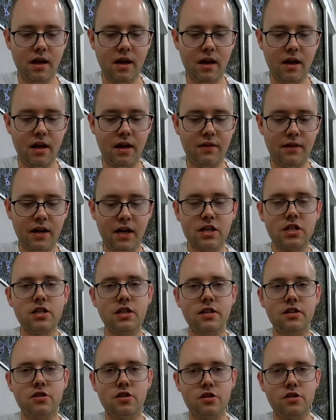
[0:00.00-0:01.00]
And
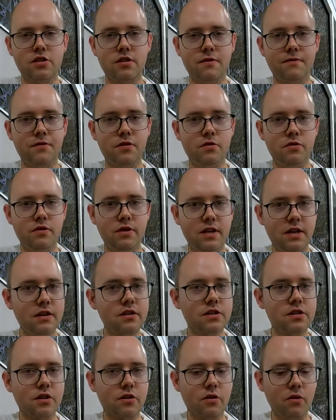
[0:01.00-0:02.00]
actually, just a few years